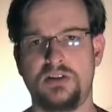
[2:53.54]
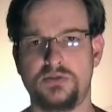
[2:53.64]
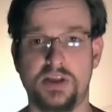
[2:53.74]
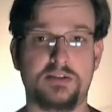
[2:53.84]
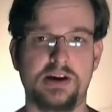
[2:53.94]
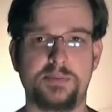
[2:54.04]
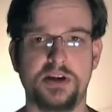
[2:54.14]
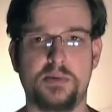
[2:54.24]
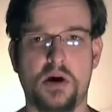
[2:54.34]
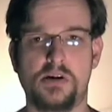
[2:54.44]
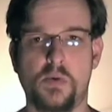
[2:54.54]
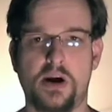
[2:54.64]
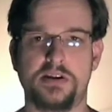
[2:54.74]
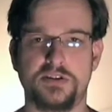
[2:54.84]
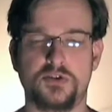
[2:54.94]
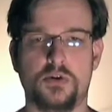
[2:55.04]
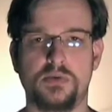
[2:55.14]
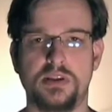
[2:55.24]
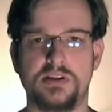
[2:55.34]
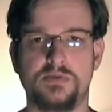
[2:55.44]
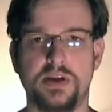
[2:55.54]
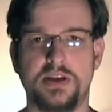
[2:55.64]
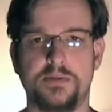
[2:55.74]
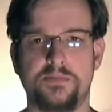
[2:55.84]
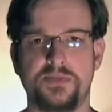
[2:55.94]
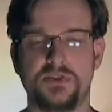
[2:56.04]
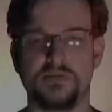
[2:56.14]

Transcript: So that wraps up hardware. It's a short one this week. So